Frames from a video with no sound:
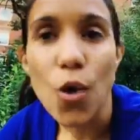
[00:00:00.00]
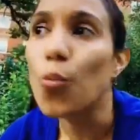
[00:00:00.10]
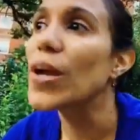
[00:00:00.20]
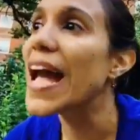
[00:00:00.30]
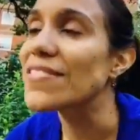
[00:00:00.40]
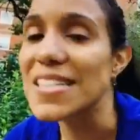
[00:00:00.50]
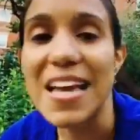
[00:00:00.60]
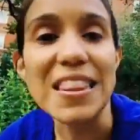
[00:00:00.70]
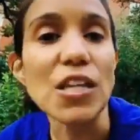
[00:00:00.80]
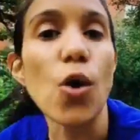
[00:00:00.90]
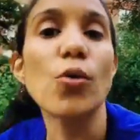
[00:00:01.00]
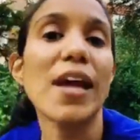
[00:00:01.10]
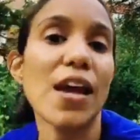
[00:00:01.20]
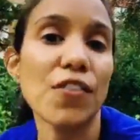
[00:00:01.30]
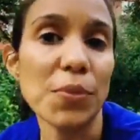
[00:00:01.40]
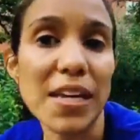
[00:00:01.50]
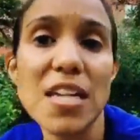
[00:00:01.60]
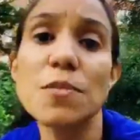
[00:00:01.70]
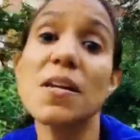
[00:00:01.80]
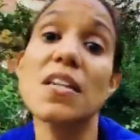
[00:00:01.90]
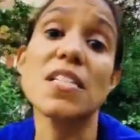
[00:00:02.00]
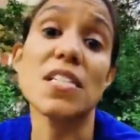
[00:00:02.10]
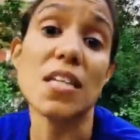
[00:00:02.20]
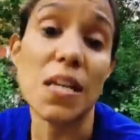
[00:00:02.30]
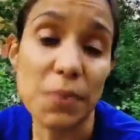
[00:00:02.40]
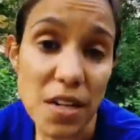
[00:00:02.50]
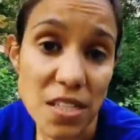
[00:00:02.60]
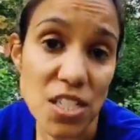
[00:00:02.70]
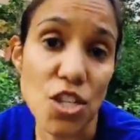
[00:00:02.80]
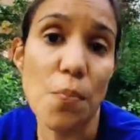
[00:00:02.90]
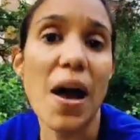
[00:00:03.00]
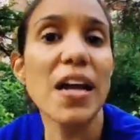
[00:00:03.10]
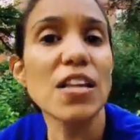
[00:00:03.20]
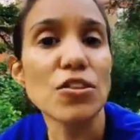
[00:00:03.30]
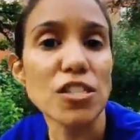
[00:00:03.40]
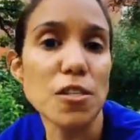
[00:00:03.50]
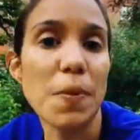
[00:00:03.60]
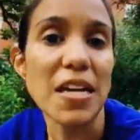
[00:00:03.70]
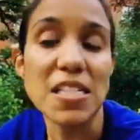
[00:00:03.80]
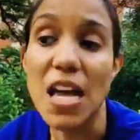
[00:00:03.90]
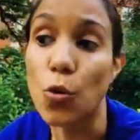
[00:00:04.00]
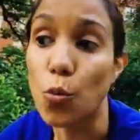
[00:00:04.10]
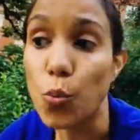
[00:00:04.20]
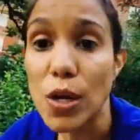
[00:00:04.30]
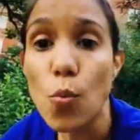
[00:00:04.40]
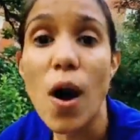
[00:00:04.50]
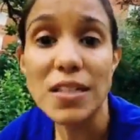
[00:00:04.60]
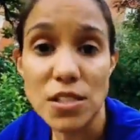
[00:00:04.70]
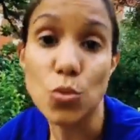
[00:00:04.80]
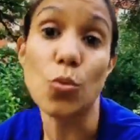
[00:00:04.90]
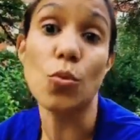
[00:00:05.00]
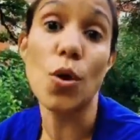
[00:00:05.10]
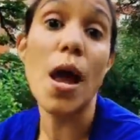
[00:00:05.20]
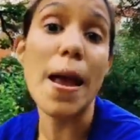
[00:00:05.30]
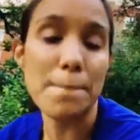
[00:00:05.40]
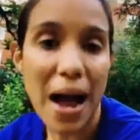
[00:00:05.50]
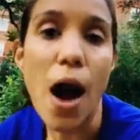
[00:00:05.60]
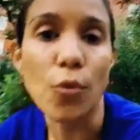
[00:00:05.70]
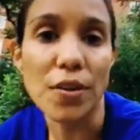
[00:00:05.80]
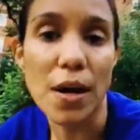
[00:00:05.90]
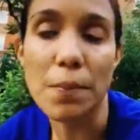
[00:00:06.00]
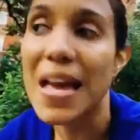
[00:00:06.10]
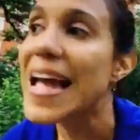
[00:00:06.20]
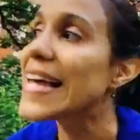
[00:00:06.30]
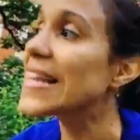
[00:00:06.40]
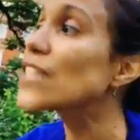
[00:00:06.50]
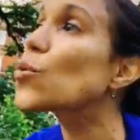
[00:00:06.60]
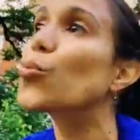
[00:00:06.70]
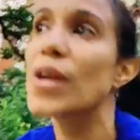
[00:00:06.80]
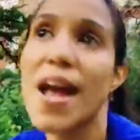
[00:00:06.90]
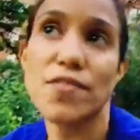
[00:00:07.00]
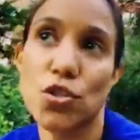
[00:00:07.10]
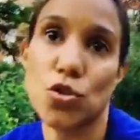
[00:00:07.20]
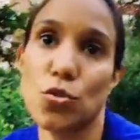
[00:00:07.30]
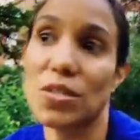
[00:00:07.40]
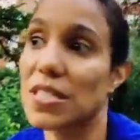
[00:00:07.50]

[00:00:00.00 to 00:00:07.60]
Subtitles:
We have to get the okay from the kids because it's their body, their space, and we want to empower them. And that's what we have to do in